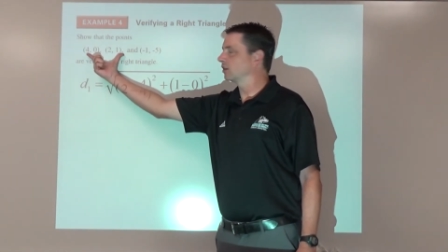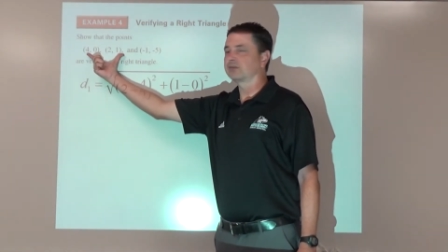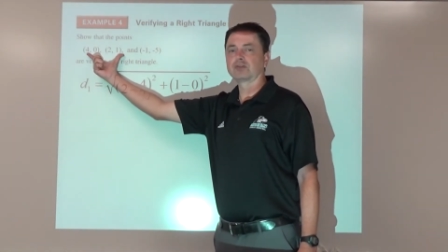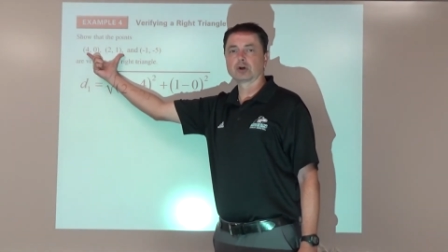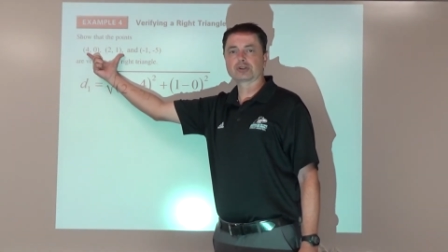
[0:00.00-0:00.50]
the
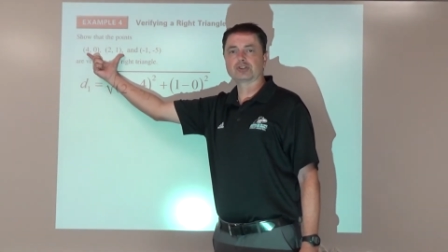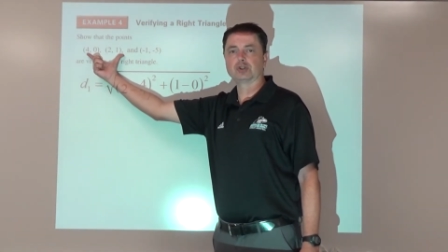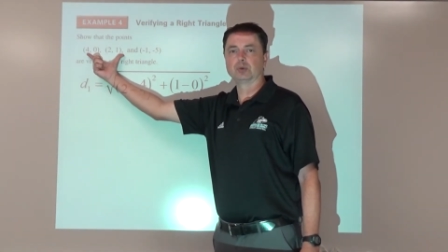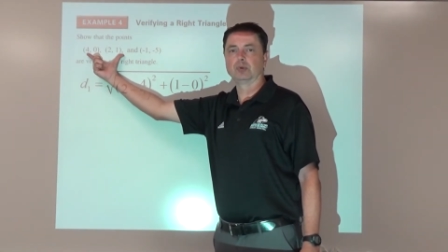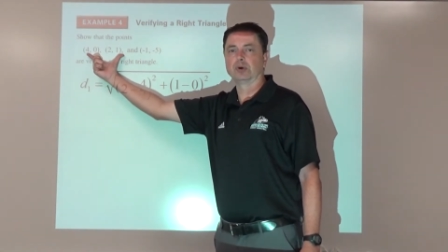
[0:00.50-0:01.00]
first
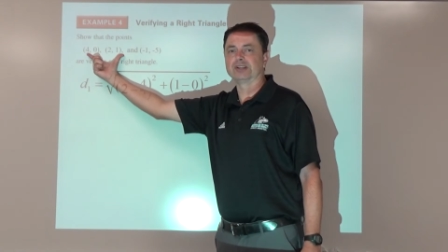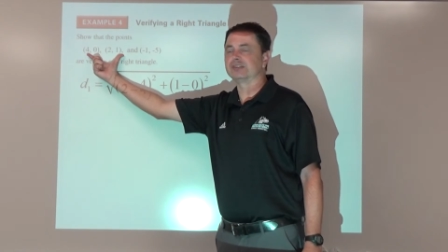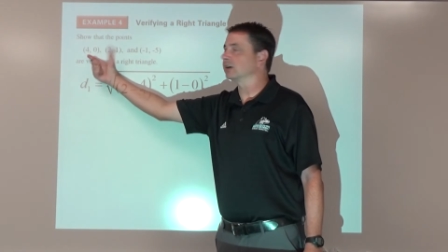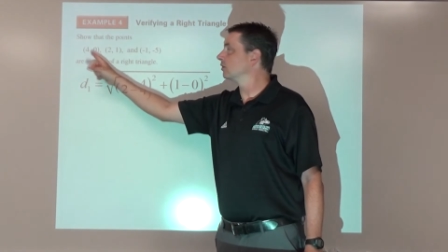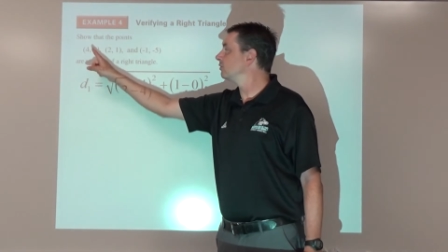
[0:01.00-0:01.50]
two points
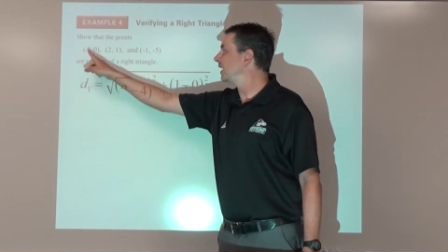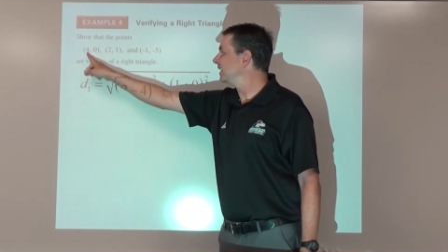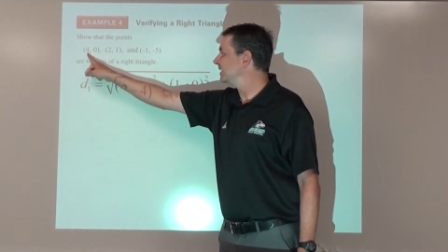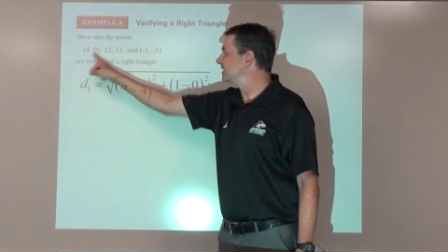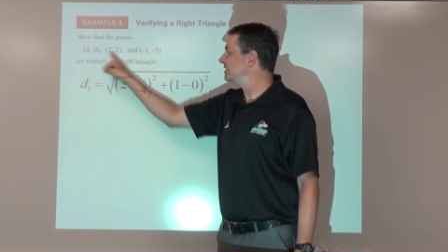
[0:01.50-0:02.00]
here and
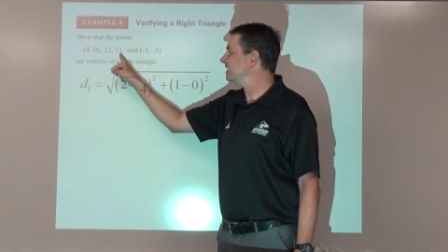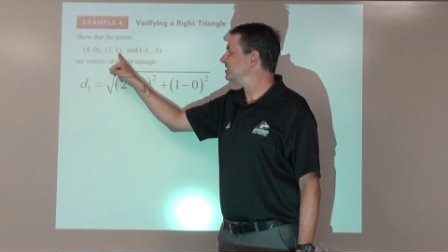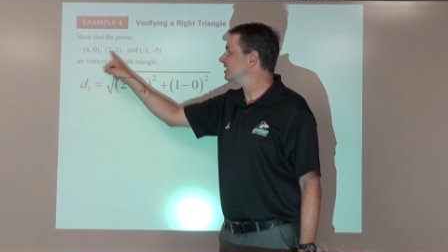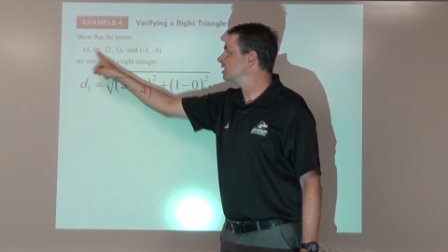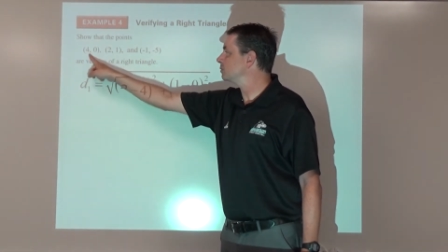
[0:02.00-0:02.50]
find the
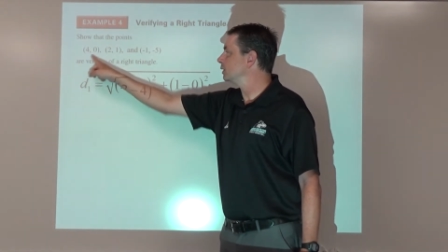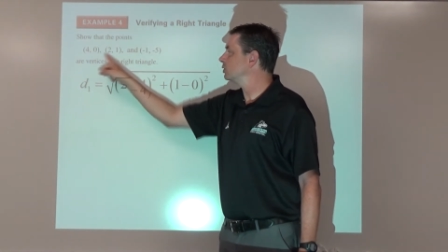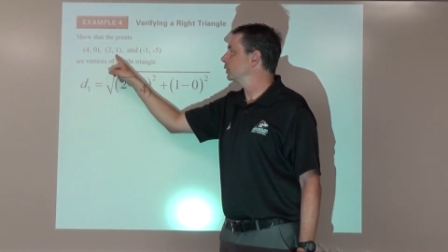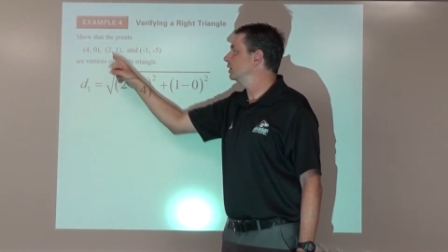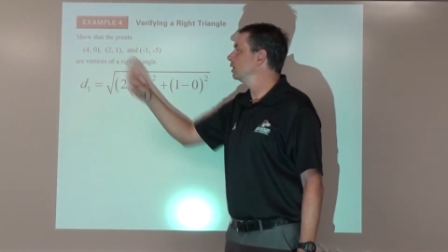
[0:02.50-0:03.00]
distance
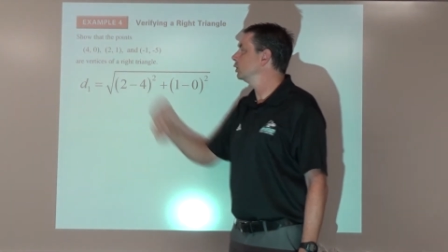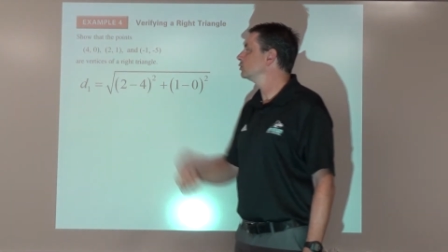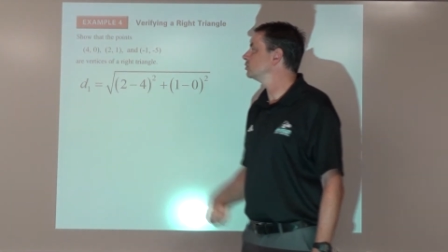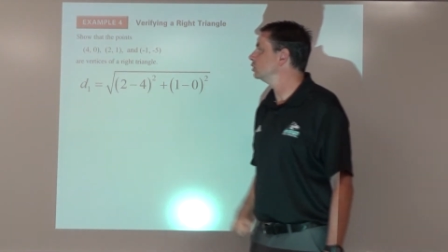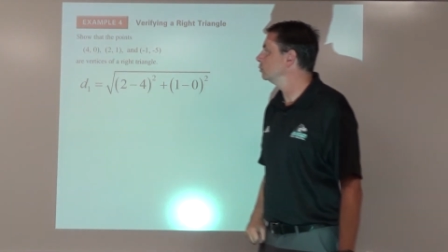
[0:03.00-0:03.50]
between
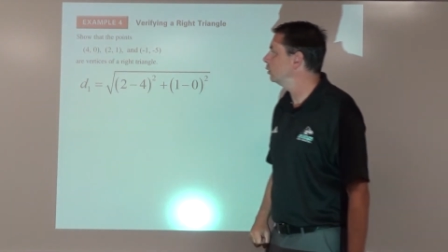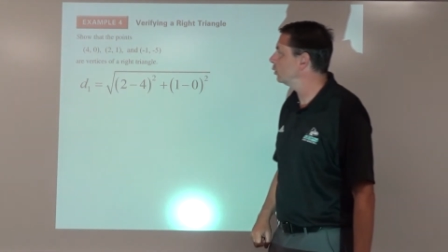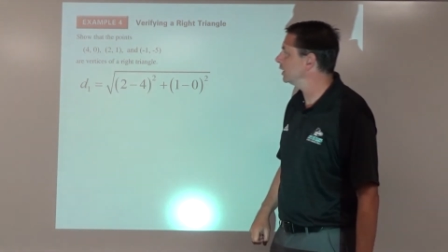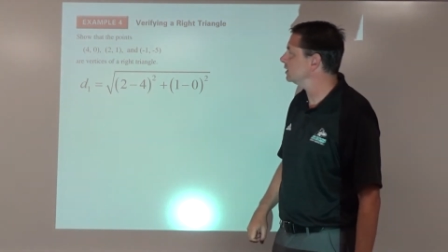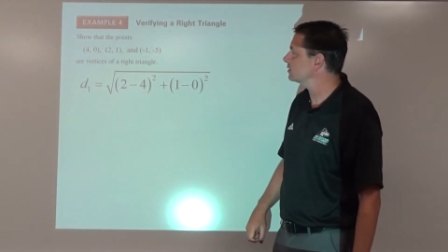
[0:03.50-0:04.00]
those two
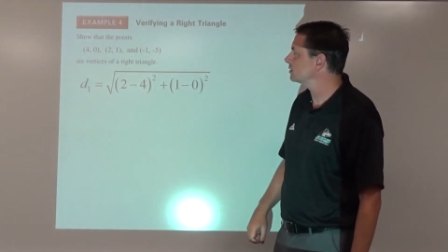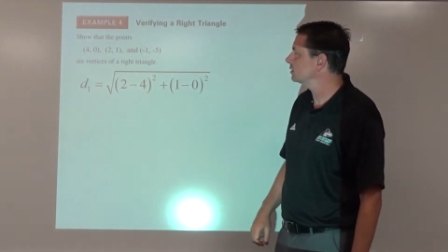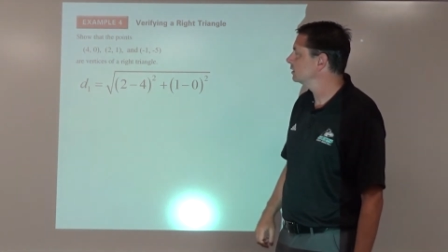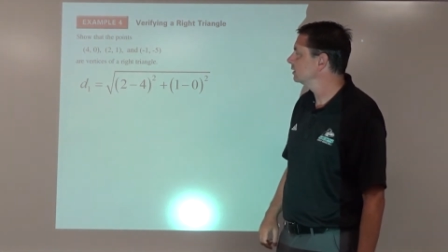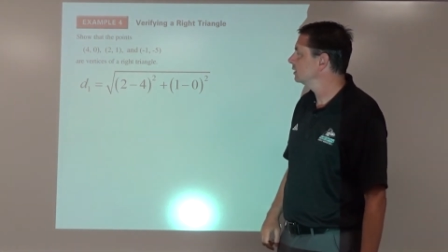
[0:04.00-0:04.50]
points.
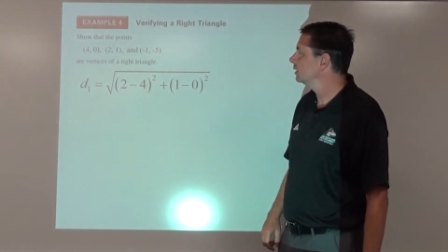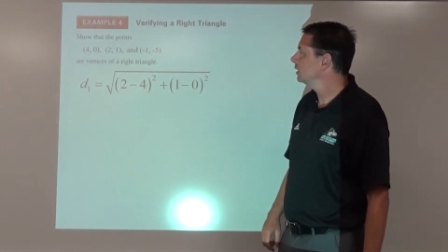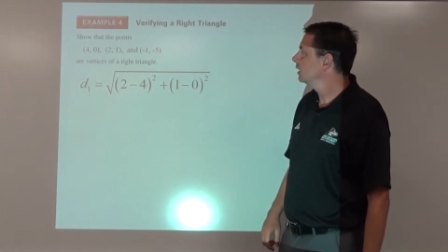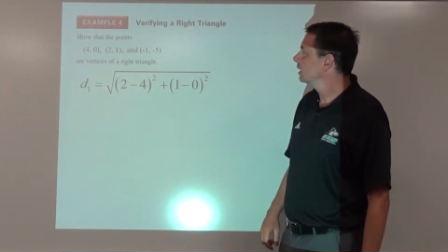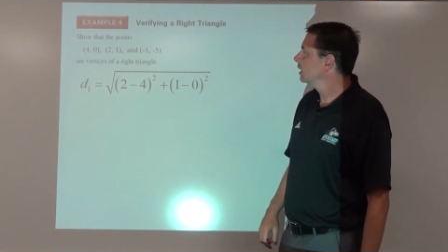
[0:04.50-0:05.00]

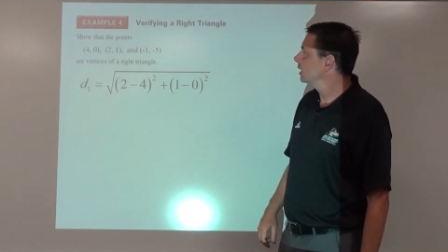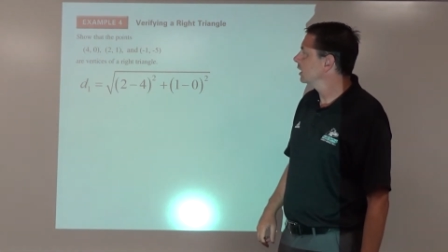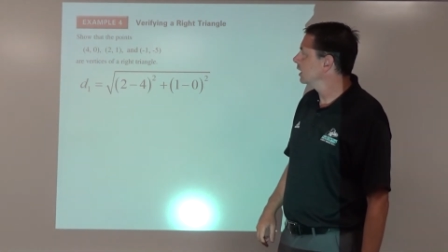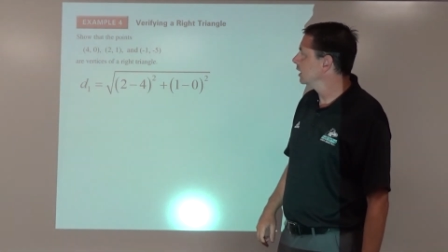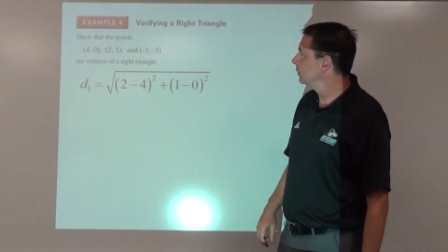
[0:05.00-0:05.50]

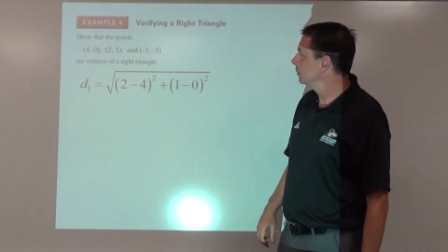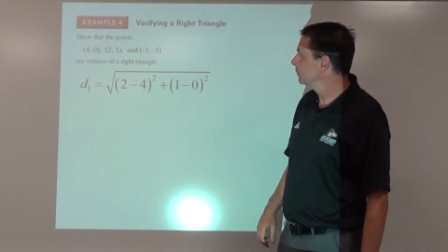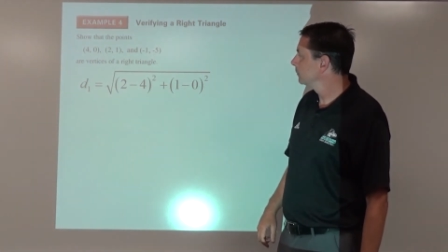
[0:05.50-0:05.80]
Um,